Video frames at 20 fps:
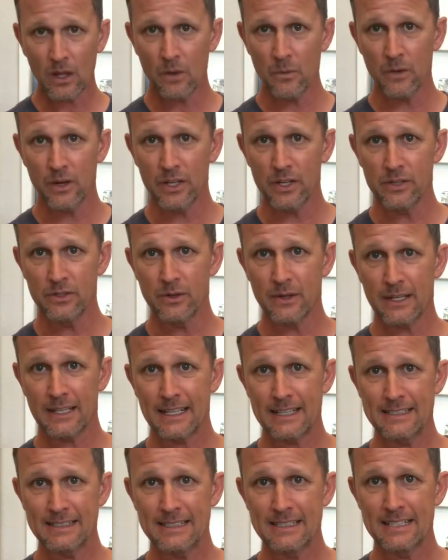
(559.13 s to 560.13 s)
We're going to do a
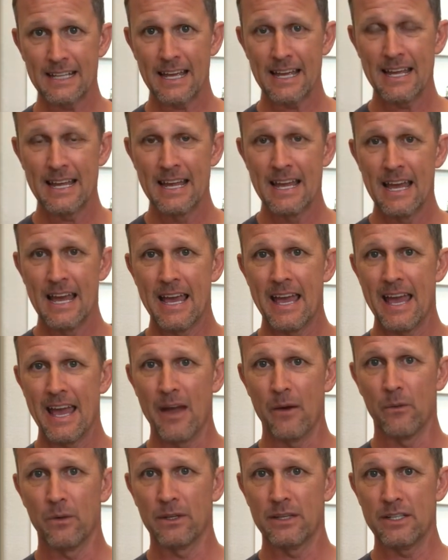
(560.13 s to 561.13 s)
cleansing day,
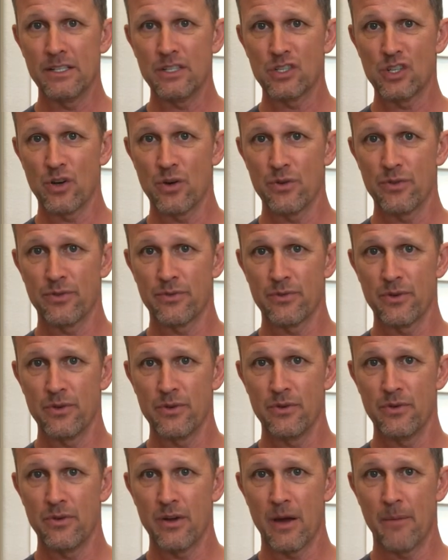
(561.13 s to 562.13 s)
and we'll each go
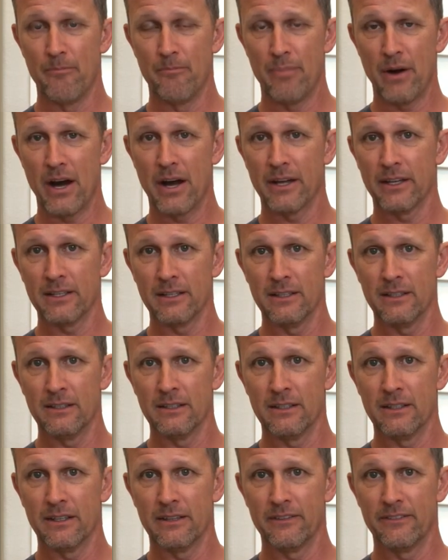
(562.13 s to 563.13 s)
through a
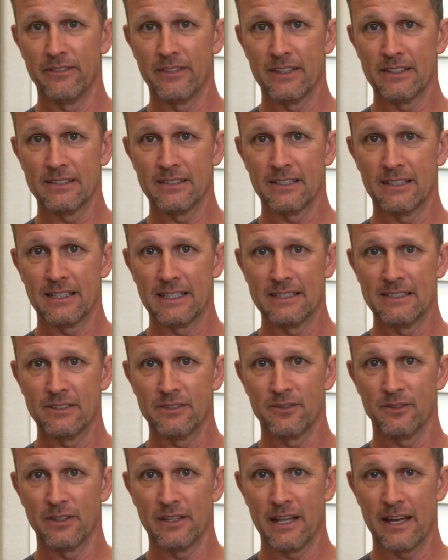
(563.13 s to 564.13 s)
bottle of this
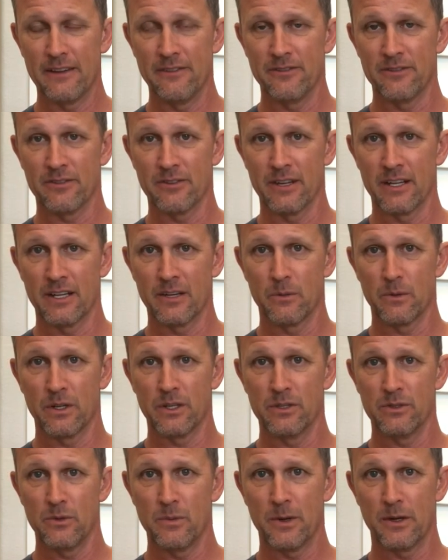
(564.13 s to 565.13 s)
Cleanse for Life drink, and we're
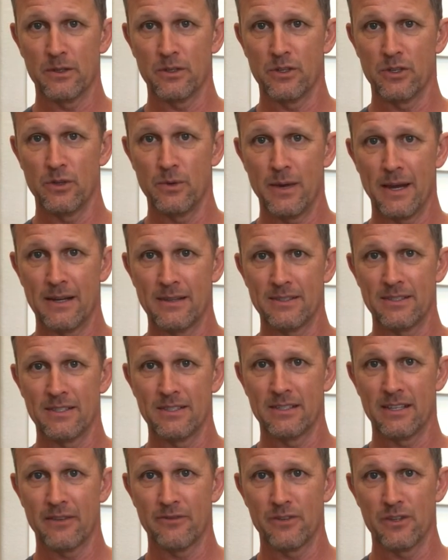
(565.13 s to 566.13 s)
going to do about 2
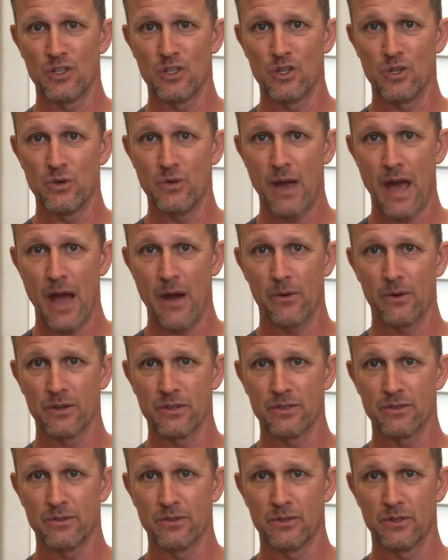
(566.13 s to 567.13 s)
ounces every 2
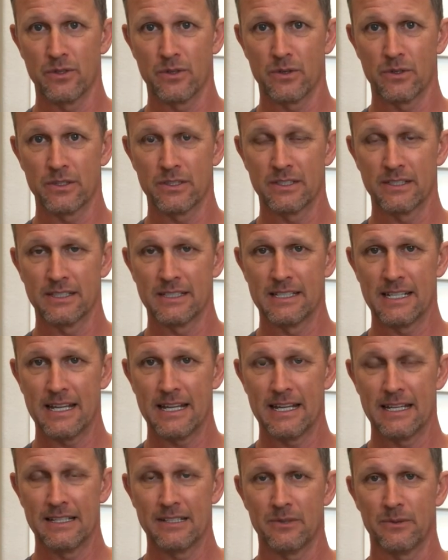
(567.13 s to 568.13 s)
hours through the course of the
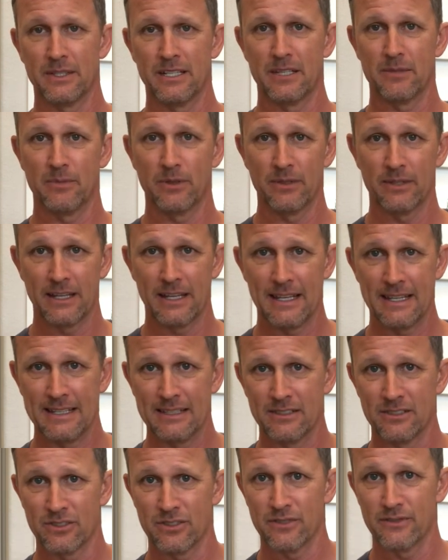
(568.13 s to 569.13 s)
day until we get about
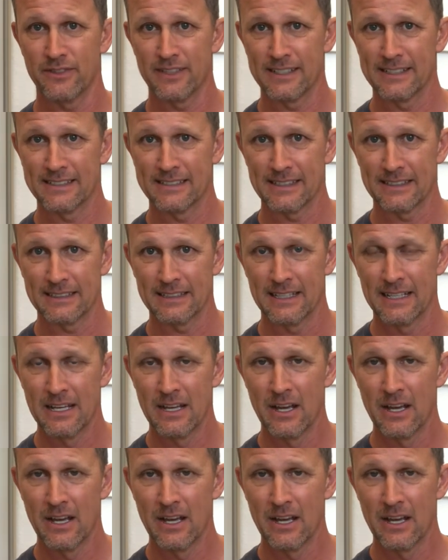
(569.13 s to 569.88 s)
8 servings in.